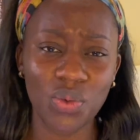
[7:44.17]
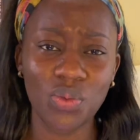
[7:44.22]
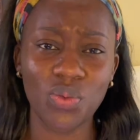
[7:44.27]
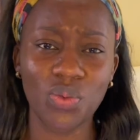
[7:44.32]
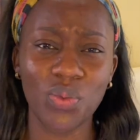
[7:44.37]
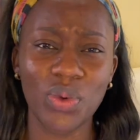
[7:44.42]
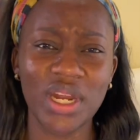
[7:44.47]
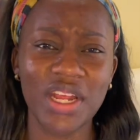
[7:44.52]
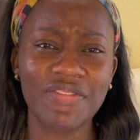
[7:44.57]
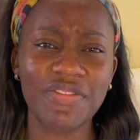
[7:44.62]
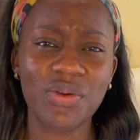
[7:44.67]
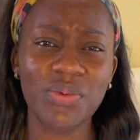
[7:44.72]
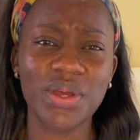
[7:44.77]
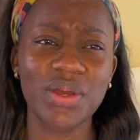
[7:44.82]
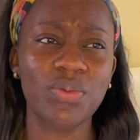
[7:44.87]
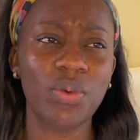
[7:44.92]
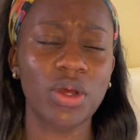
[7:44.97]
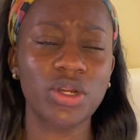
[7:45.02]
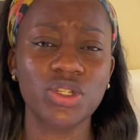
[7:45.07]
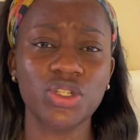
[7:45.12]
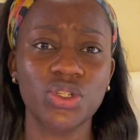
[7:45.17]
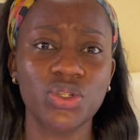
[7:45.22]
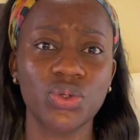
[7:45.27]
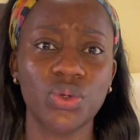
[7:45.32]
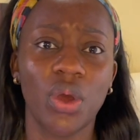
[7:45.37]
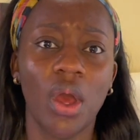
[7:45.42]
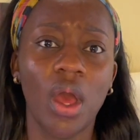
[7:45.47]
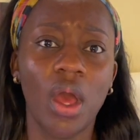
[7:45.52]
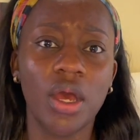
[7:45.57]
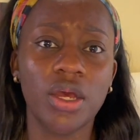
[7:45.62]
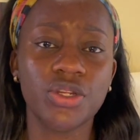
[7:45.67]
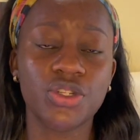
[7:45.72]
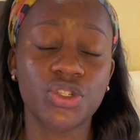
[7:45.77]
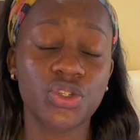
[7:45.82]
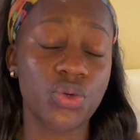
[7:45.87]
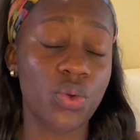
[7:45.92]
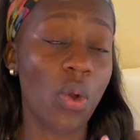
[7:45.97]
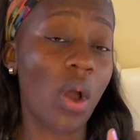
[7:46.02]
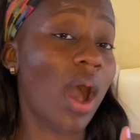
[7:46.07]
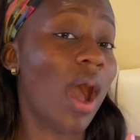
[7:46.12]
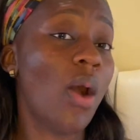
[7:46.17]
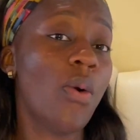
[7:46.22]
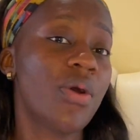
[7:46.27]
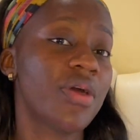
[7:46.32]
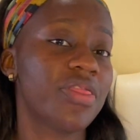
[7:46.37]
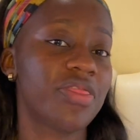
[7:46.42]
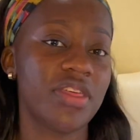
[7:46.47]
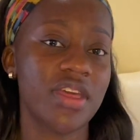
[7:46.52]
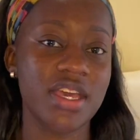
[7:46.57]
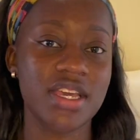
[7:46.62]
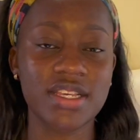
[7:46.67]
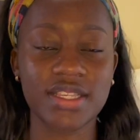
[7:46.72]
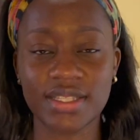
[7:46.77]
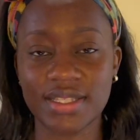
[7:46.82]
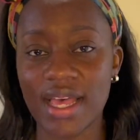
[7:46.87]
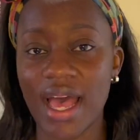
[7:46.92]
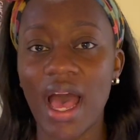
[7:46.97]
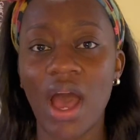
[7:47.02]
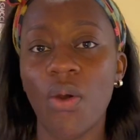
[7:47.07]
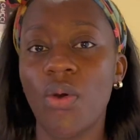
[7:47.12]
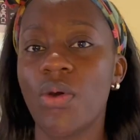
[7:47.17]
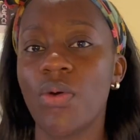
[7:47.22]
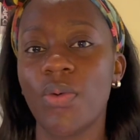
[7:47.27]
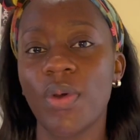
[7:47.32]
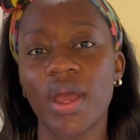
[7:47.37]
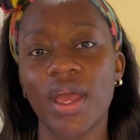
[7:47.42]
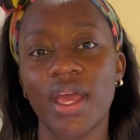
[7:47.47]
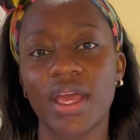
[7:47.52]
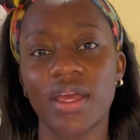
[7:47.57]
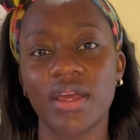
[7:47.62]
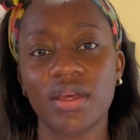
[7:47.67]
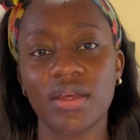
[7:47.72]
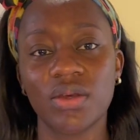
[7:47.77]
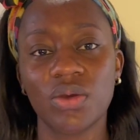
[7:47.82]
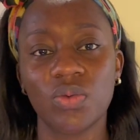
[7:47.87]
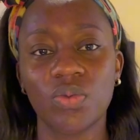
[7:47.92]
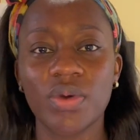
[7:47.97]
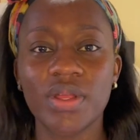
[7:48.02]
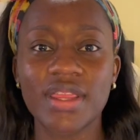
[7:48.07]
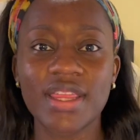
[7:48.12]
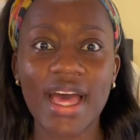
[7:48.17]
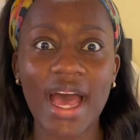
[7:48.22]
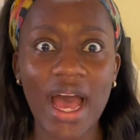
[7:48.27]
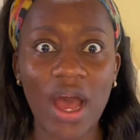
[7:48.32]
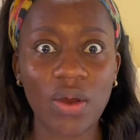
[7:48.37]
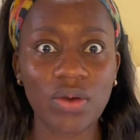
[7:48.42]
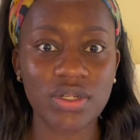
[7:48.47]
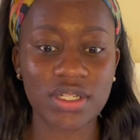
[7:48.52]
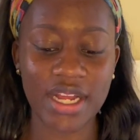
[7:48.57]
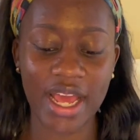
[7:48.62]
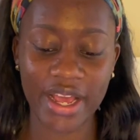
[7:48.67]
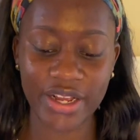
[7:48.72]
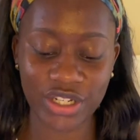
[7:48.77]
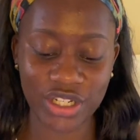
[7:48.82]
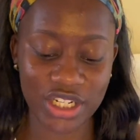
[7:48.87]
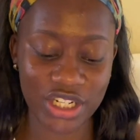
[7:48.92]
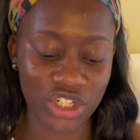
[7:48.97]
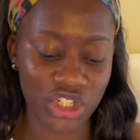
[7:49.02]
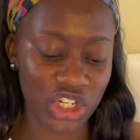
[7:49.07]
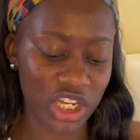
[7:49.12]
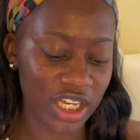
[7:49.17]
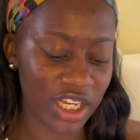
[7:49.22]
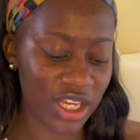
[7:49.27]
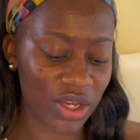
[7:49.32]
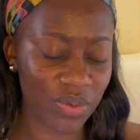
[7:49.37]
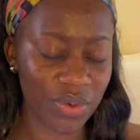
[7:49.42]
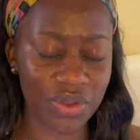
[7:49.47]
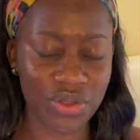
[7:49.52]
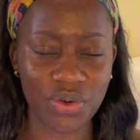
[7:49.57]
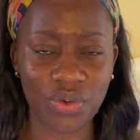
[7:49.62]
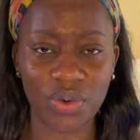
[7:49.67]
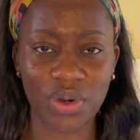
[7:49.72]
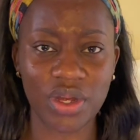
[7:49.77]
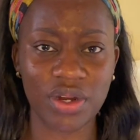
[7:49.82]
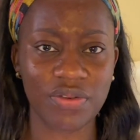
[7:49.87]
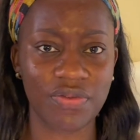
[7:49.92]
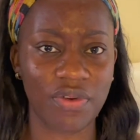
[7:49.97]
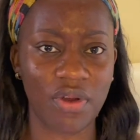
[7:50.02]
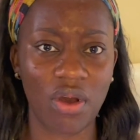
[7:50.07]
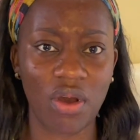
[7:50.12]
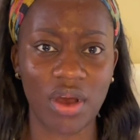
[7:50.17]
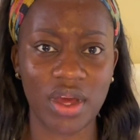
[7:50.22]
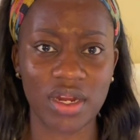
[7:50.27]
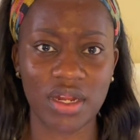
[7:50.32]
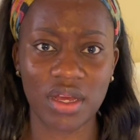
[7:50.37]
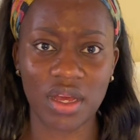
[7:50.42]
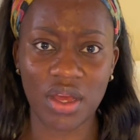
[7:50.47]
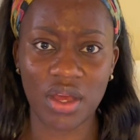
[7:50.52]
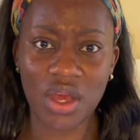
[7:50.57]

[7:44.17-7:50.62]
Whenever we want to do our things our way, without actually checking with the word of God,